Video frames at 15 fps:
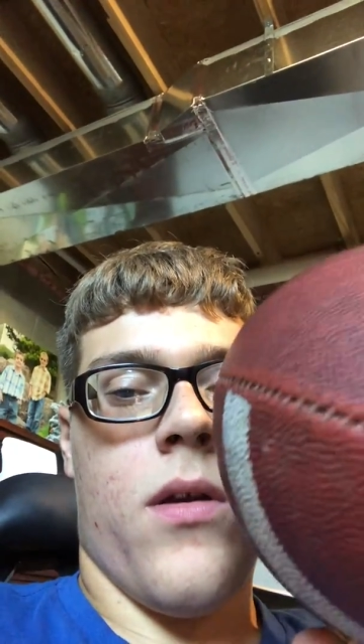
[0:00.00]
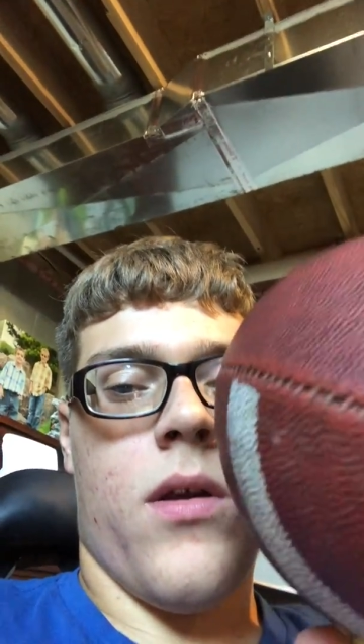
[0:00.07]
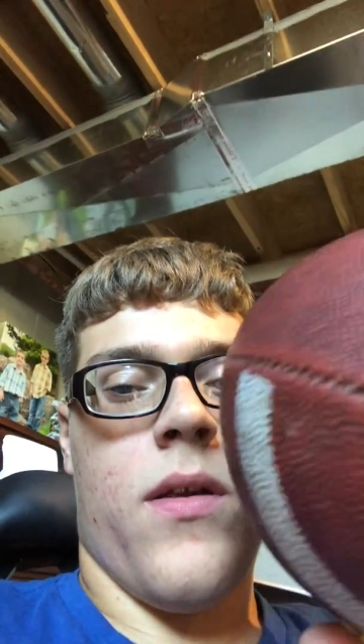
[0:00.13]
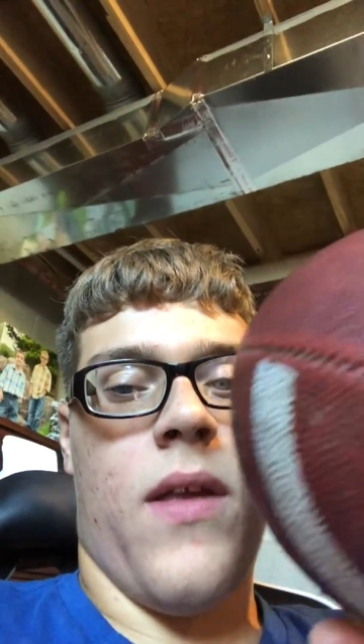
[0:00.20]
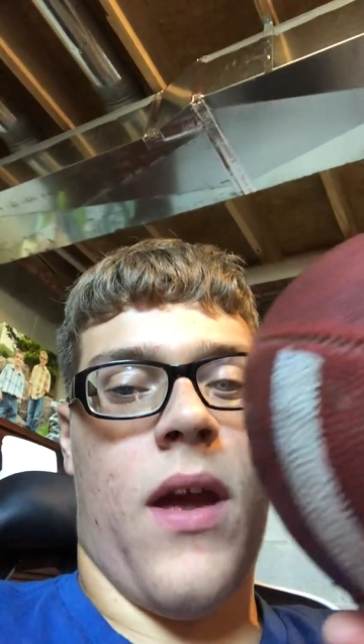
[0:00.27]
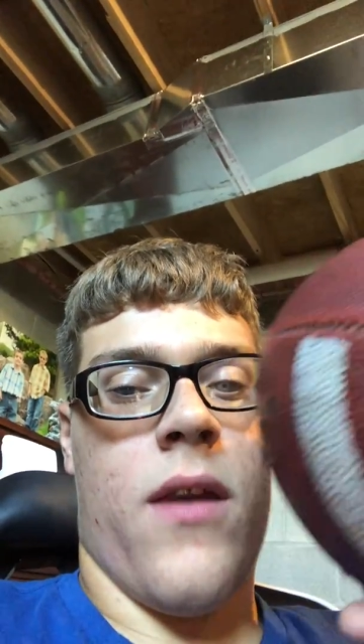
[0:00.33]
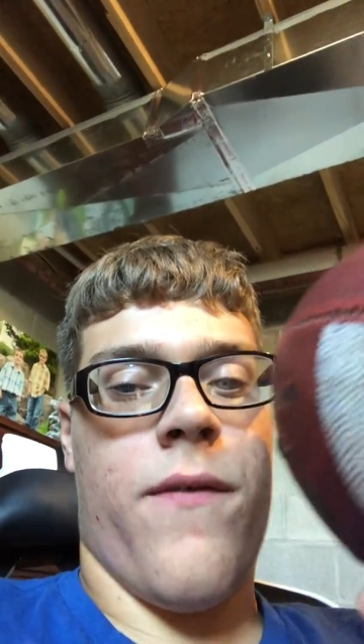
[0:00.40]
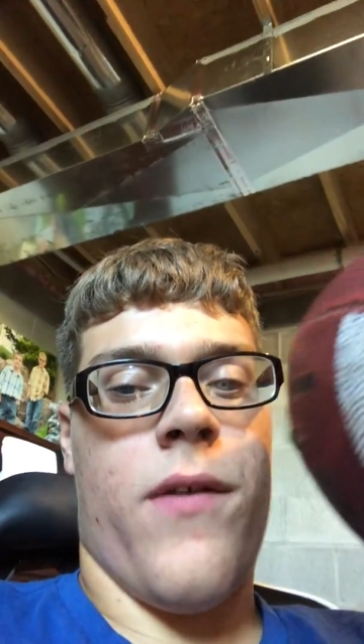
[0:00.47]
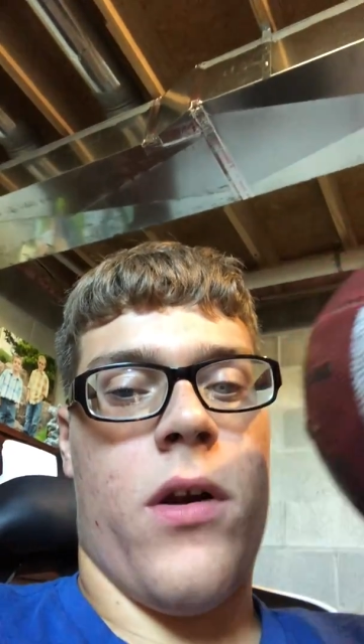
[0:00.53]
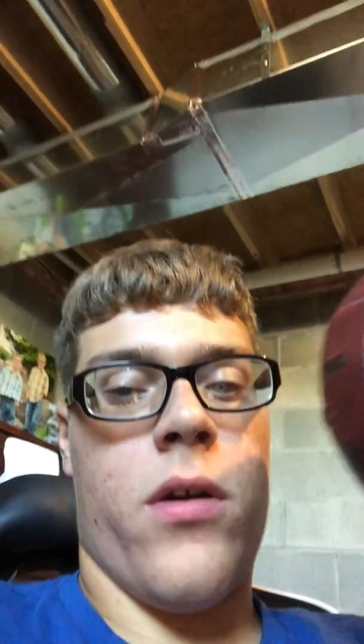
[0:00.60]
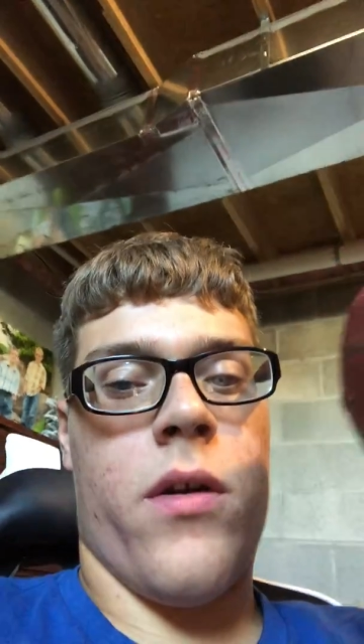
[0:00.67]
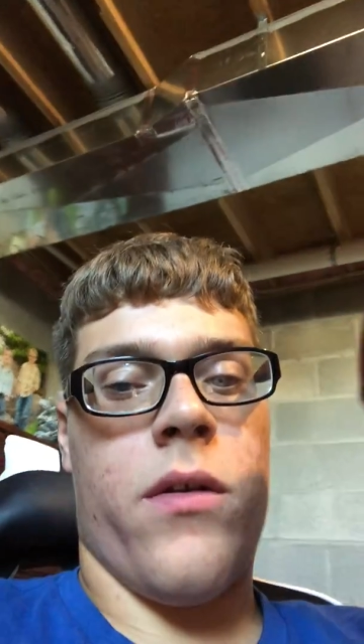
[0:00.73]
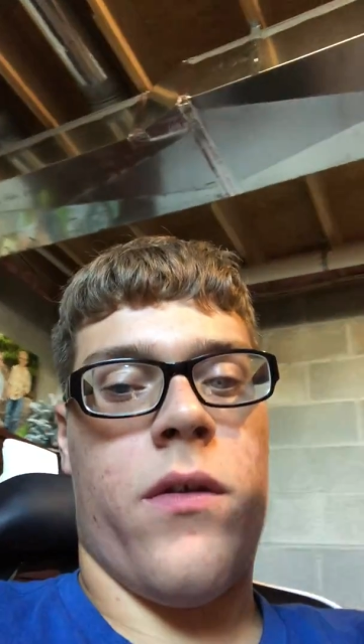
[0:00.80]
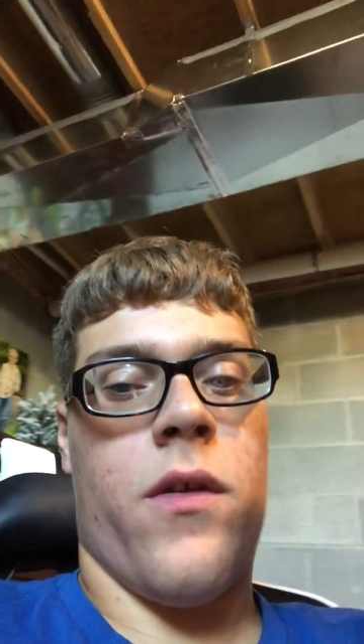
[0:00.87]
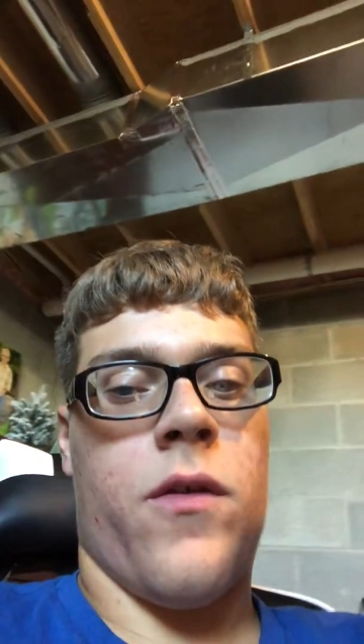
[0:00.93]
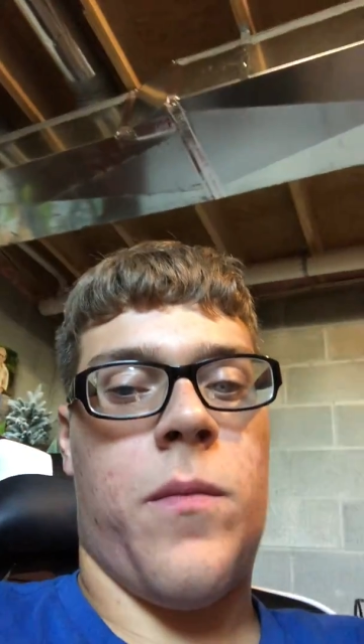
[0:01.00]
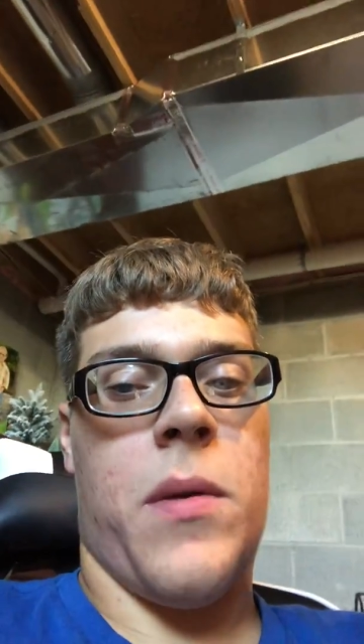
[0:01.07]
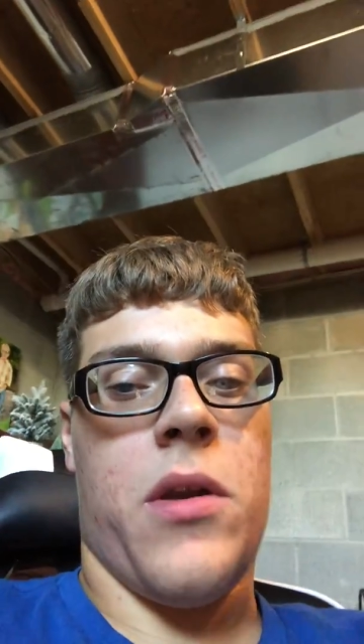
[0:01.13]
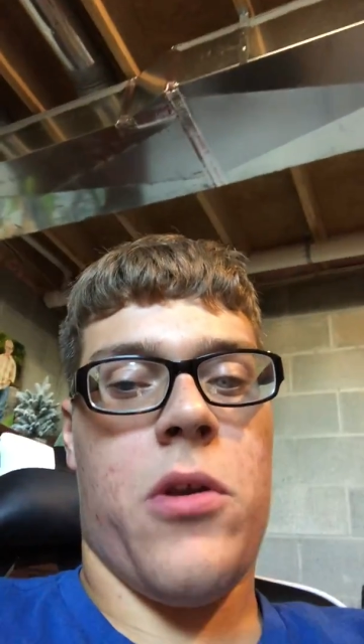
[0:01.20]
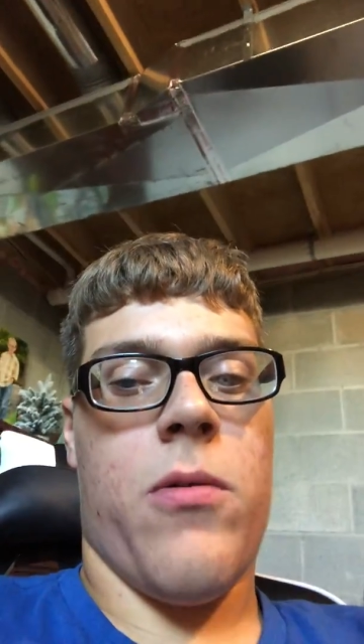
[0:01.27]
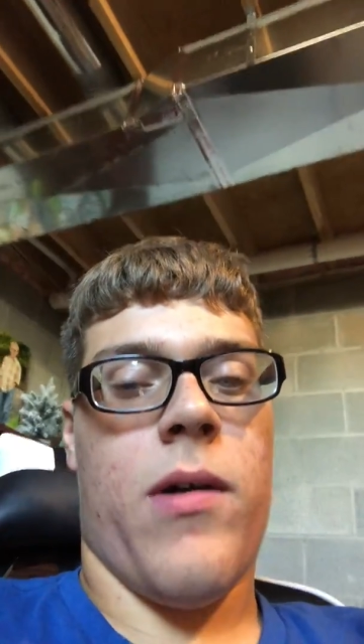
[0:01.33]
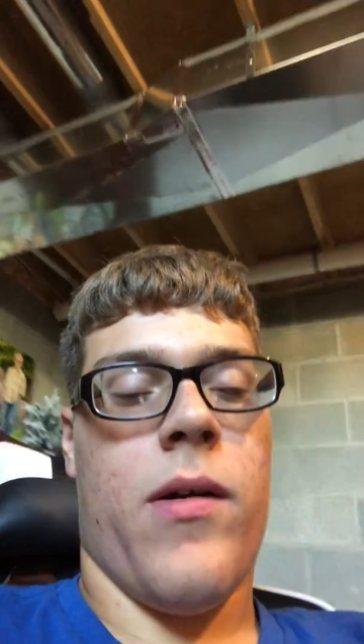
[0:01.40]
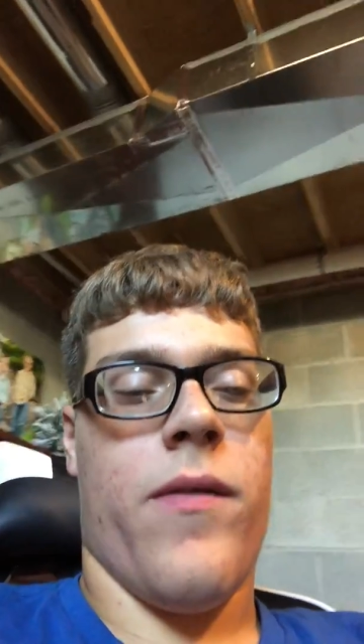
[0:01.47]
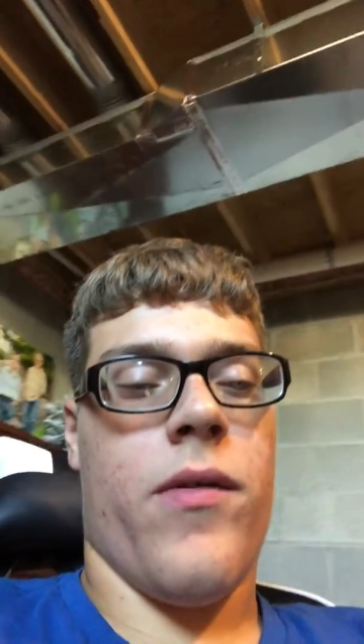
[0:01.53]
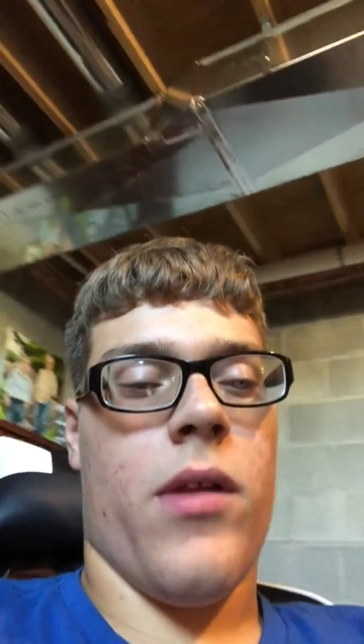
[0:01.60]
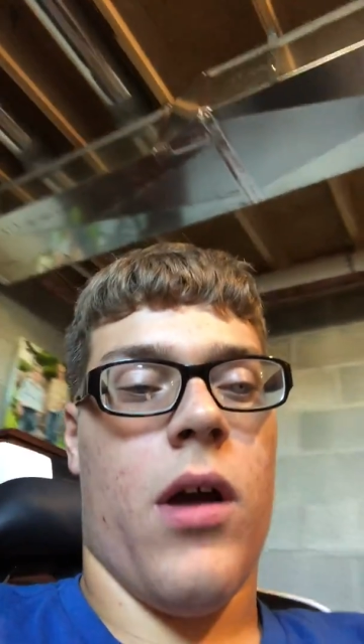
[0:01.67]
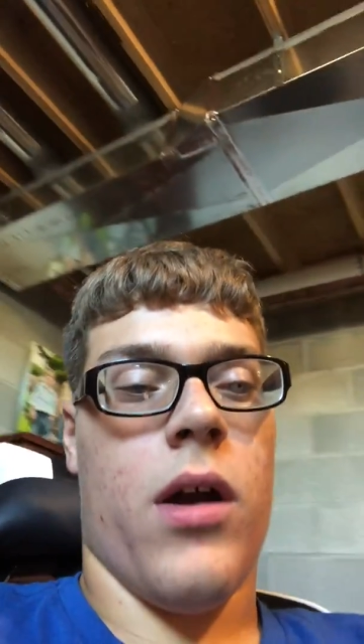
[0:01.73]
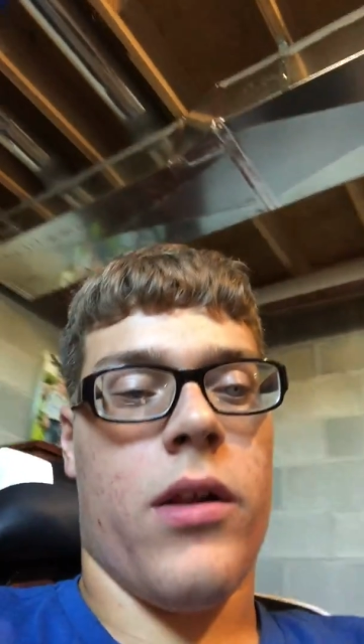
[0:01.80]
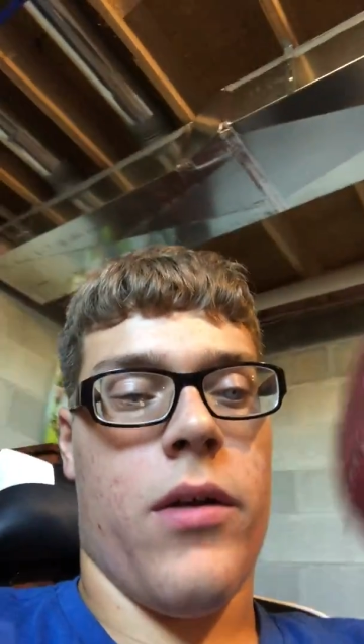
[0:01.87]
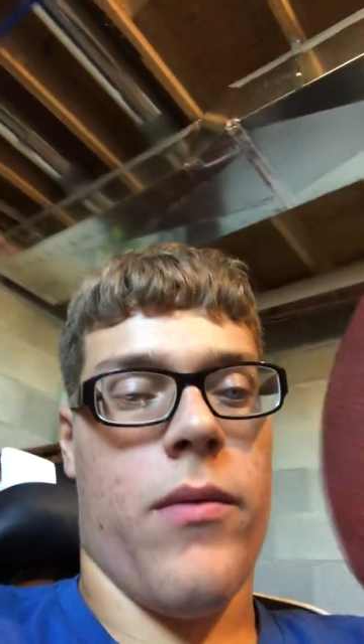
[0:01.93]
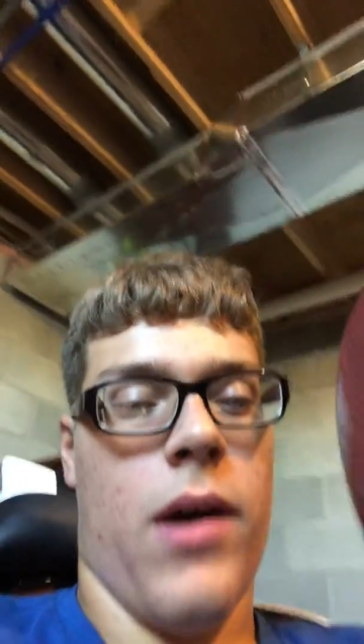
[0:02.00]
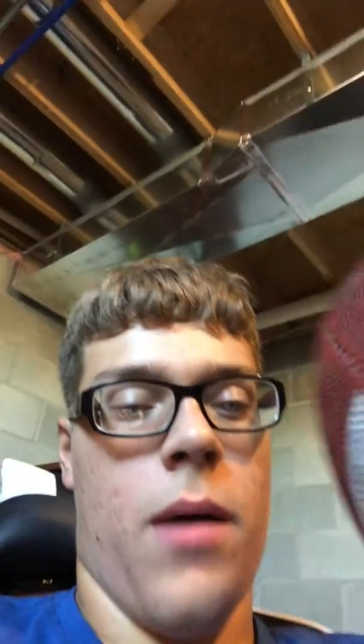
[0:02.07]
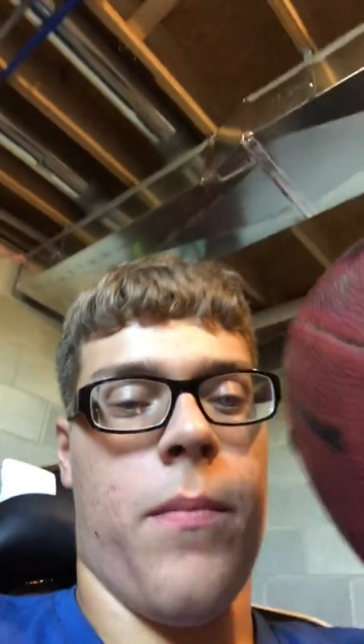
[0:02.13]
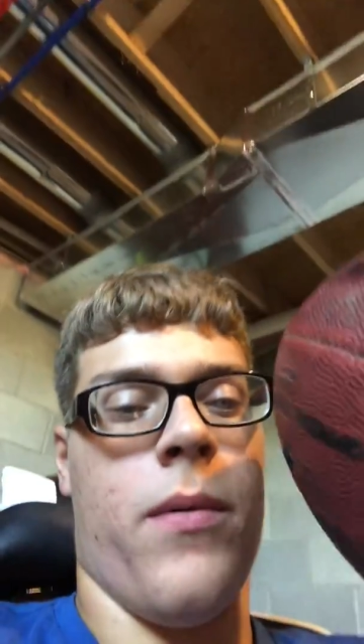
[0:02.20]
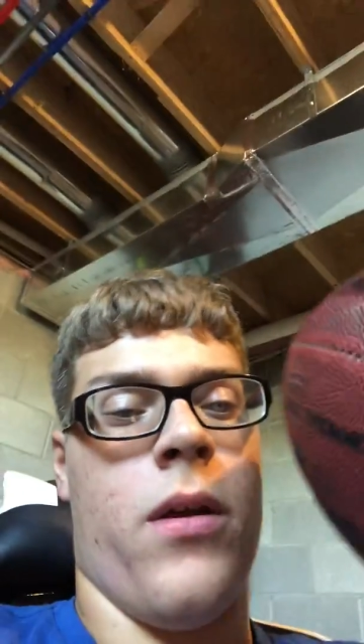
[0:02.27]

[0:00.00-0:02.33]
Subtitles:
And the NFL can suspend you however long they want,